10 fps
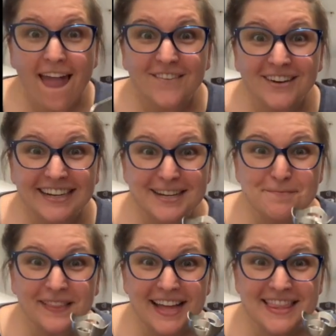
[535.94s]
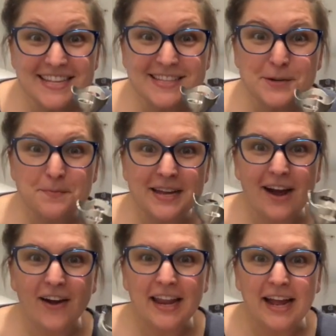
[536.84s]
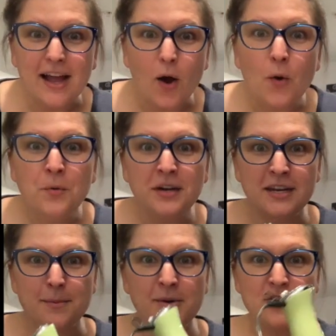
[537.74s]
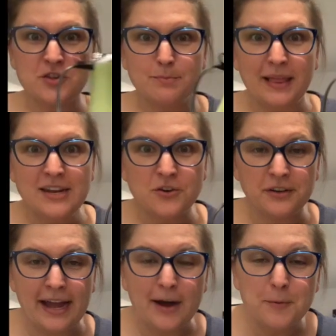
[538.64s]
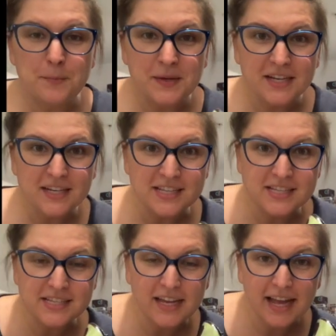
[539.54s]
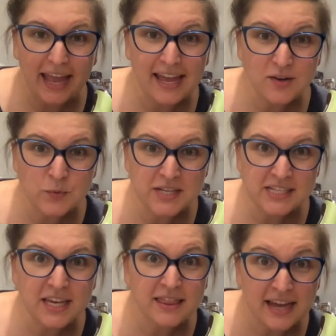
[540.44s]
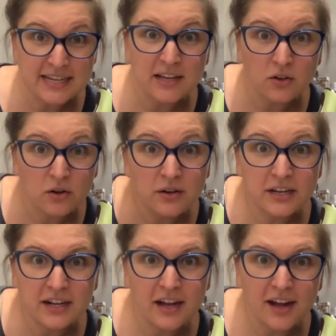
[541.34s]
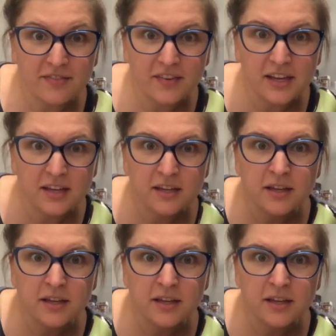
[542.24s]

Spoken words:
we're gonna blend the soup now. And I own an immersion blender now because hand whisking that Dalgona coffee